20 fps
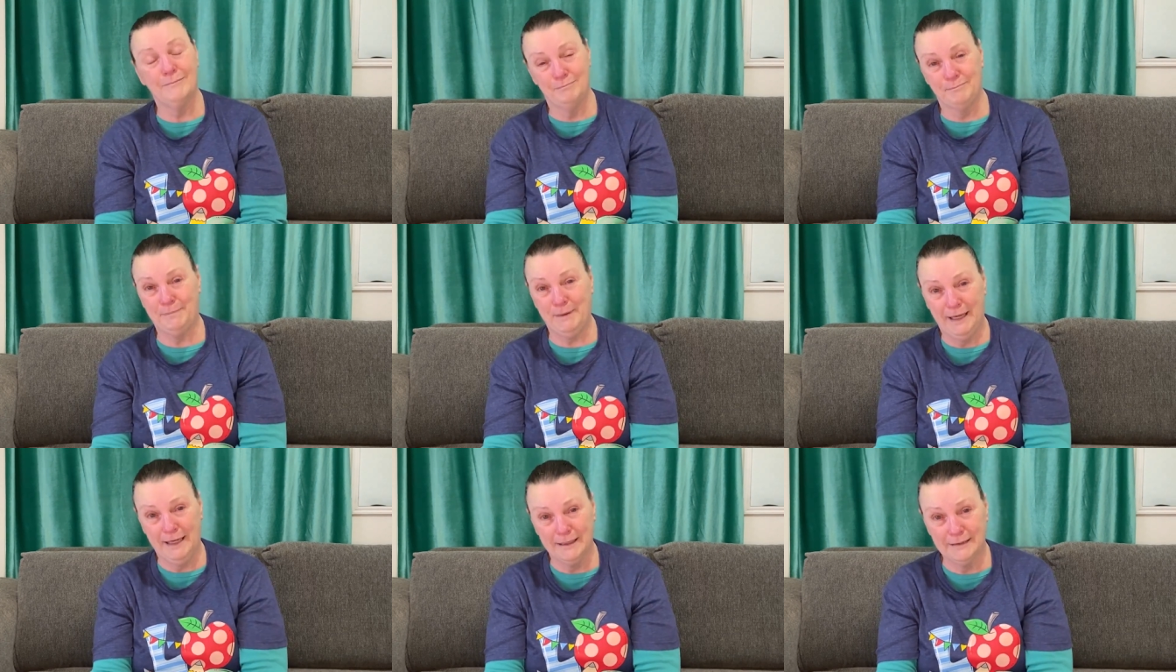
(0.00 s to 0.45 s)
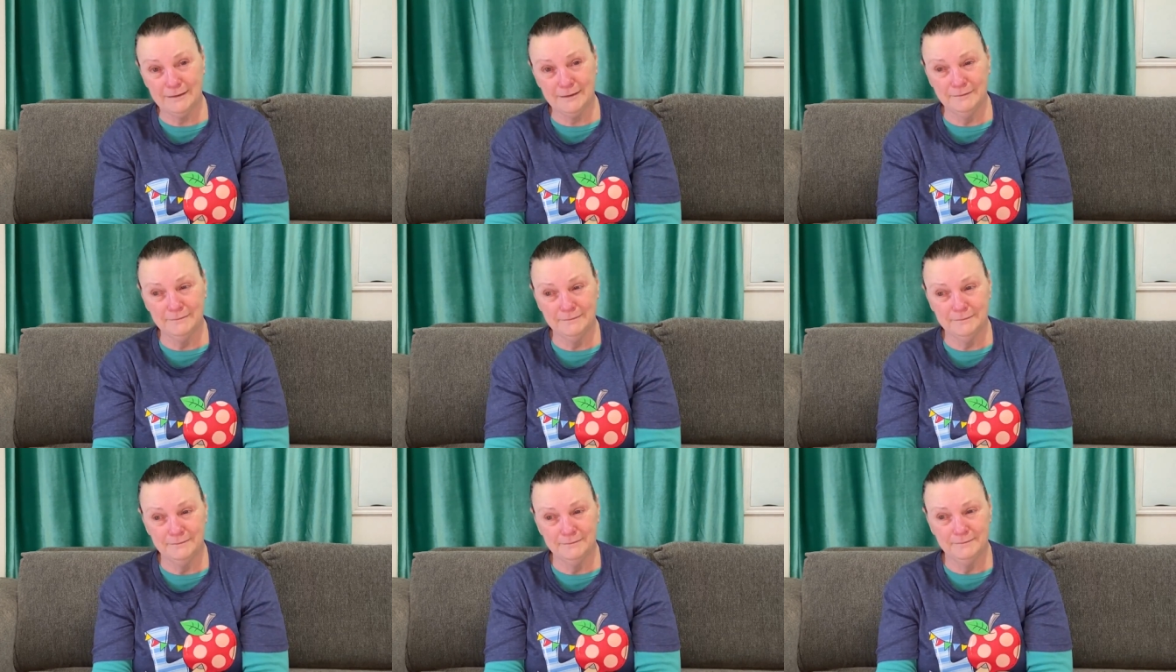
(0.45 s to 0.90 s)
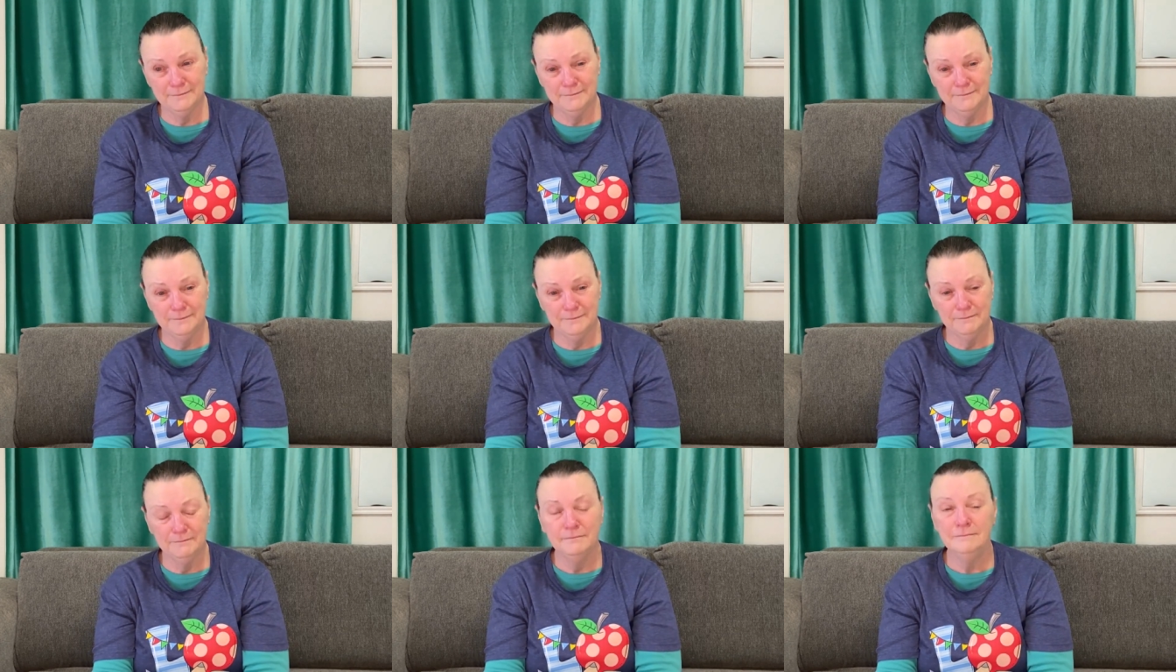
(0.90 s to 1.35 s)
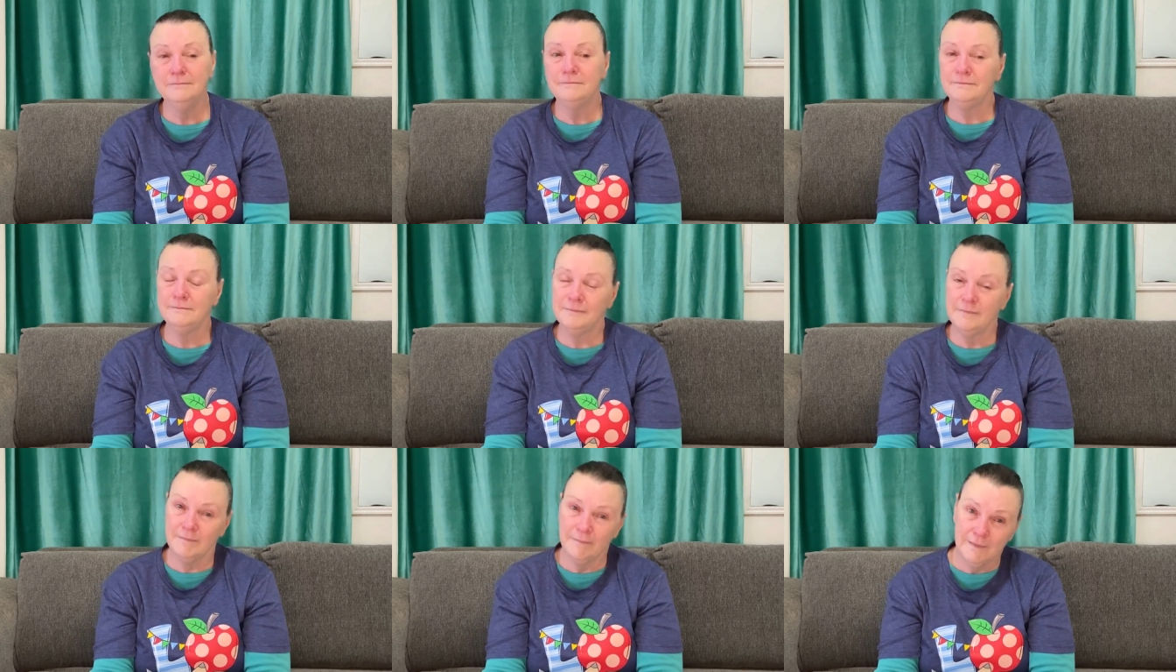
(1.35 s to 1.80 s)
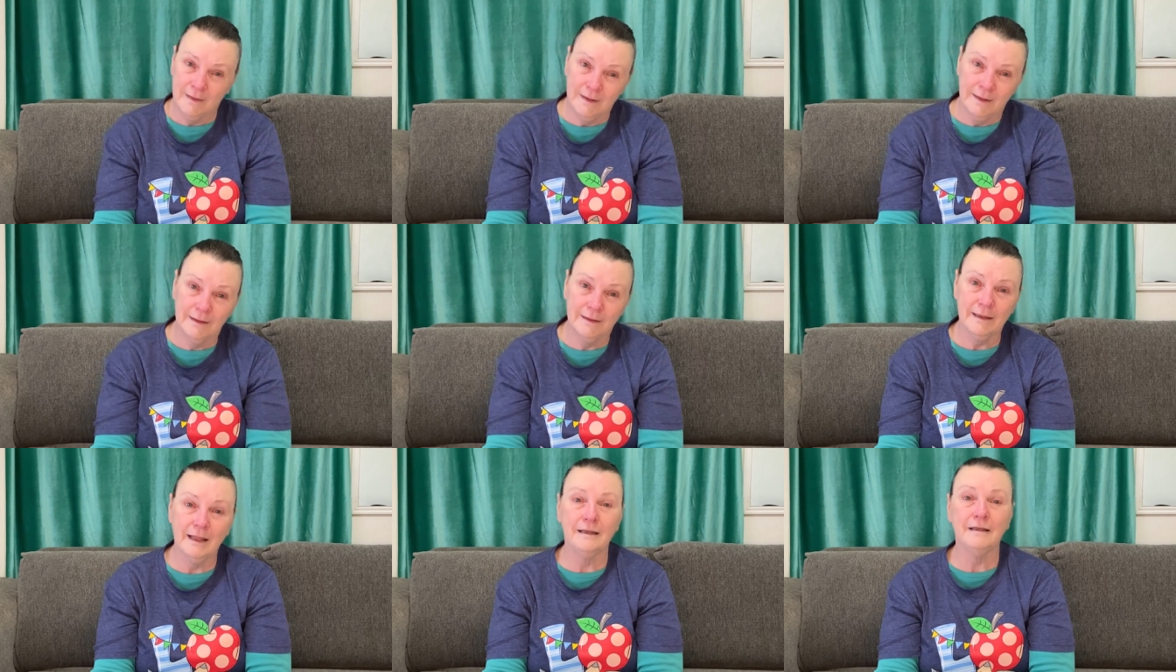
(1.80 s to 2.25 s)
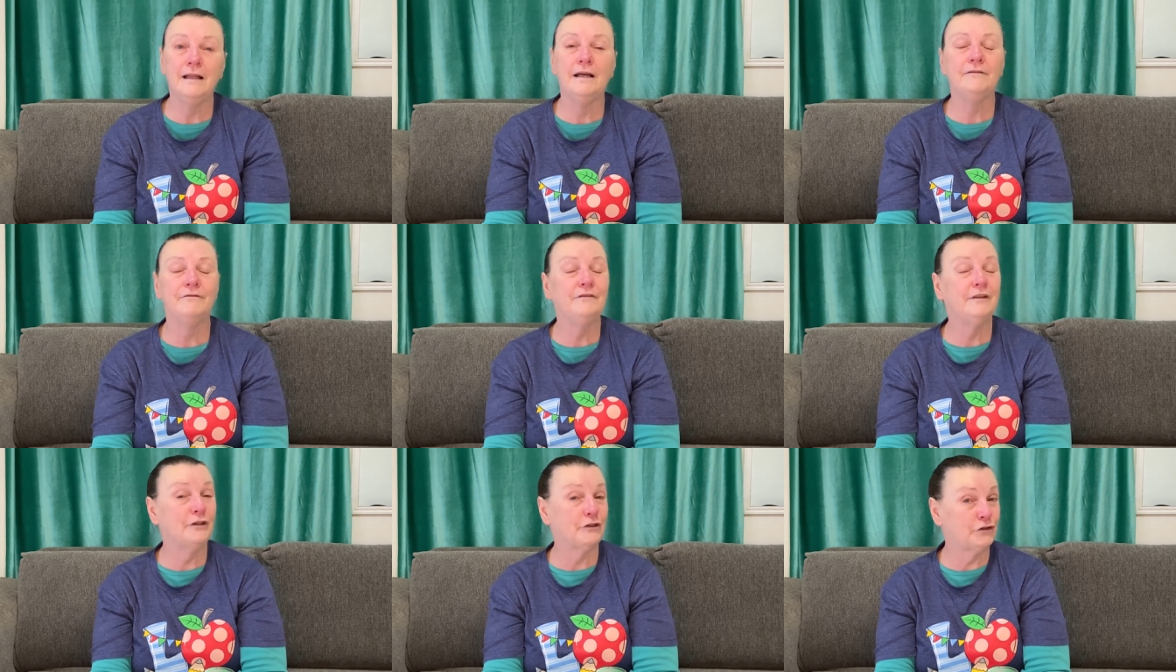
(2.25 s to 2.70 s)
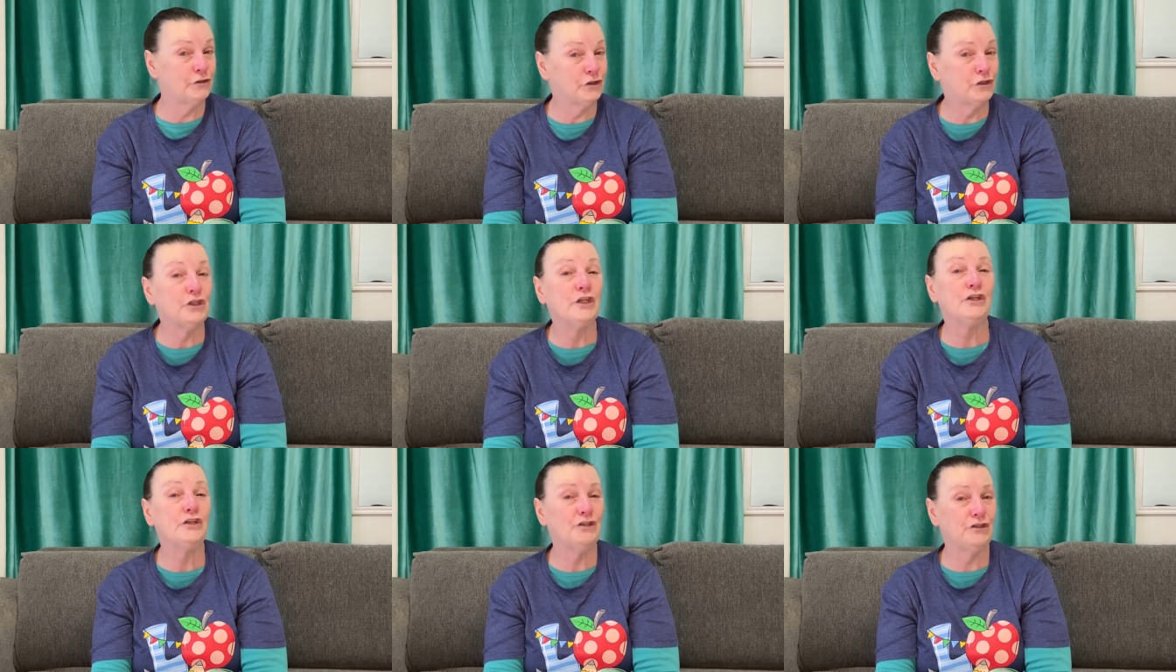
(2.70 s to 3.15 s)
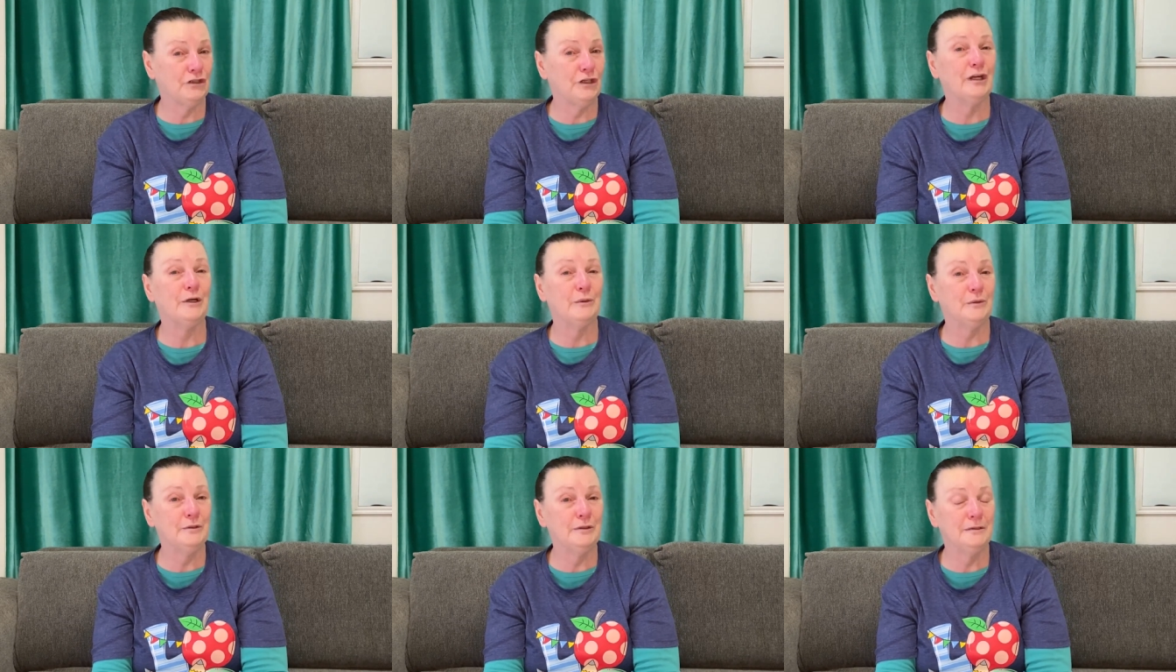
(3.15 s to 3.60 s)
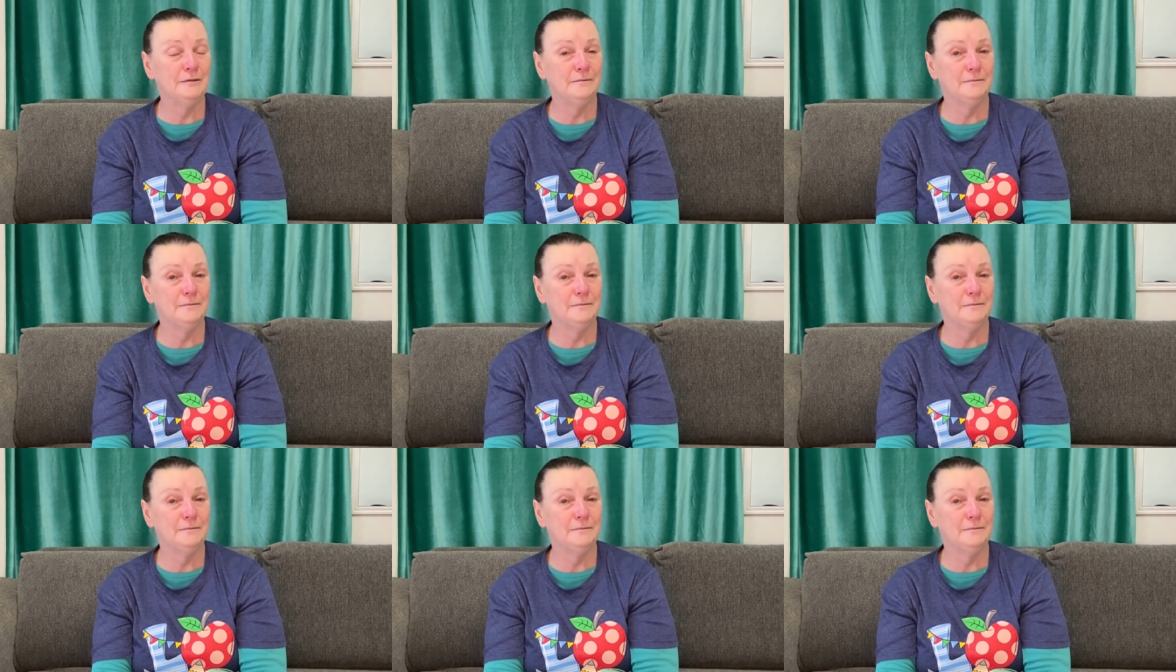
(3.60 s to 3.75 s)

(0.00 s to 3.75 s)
bit, the love that she showed,